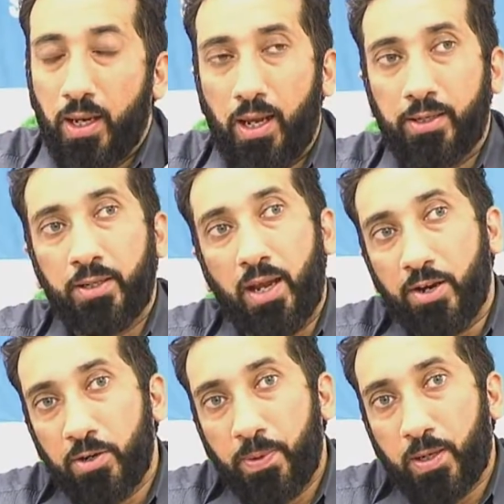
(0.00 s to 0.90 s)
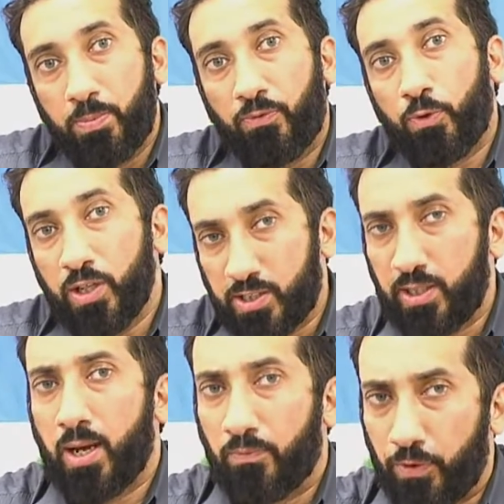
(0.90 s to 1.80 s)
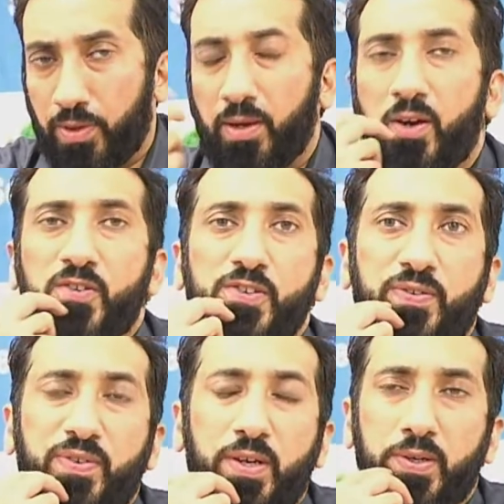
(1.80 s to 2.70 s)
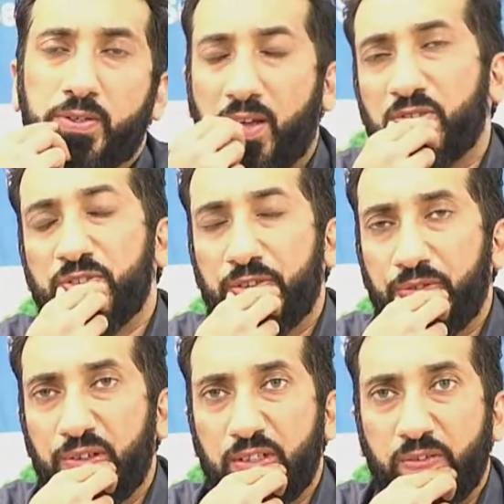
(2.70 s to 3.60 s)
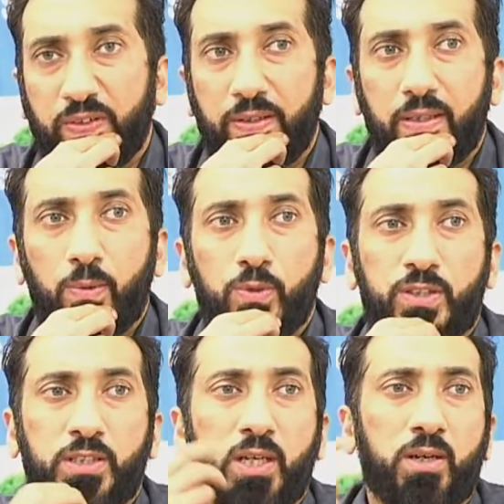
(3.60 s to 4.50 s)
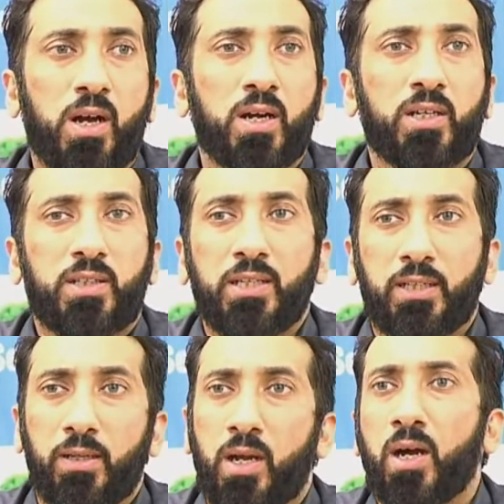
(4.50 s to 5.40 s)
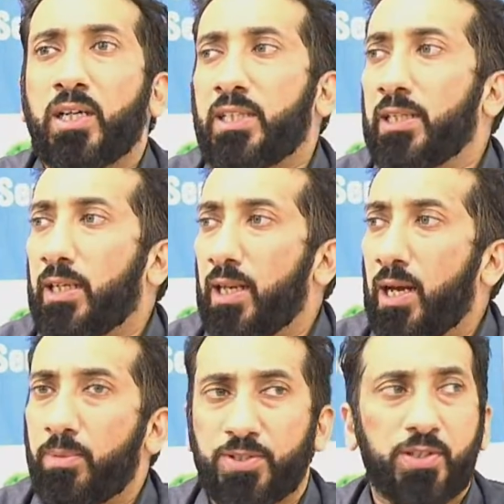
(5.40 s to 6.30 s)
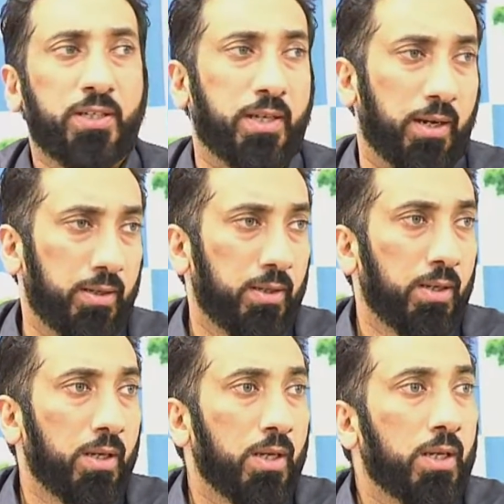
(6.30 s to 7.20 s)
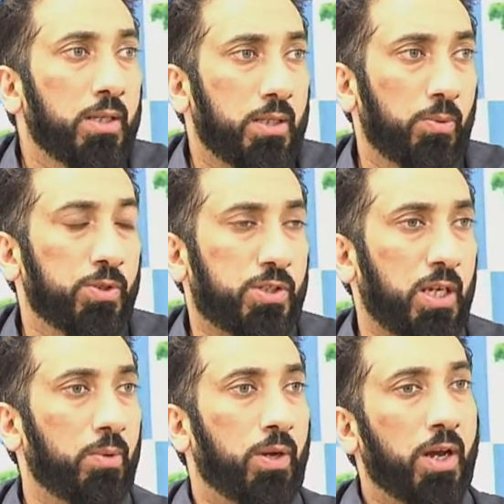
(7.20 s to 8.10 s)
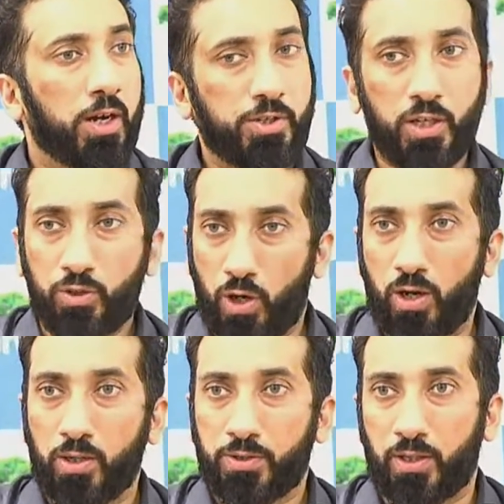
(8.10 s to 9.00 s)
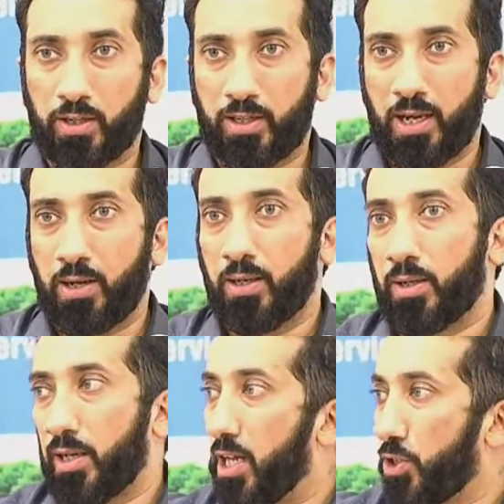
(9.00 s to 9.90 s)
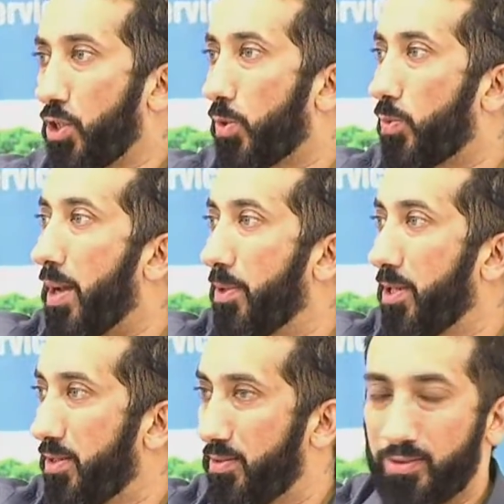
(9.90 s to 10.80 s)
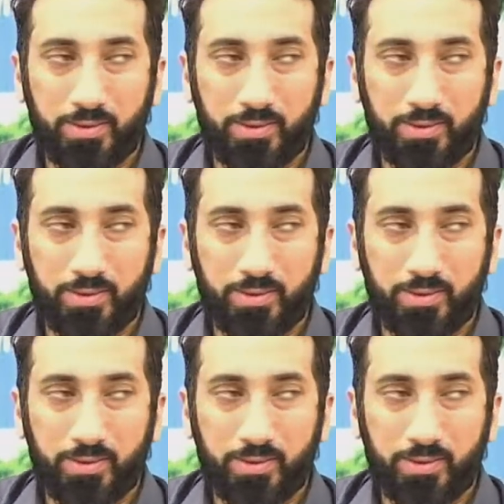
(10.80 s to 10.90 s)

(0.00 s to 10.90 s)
And in Arabic, before Islam, for hundreds of years, thousands of years even, they would say rahaqat al-kilab as-sayda. They would say when hunting dogs are catching a rabbit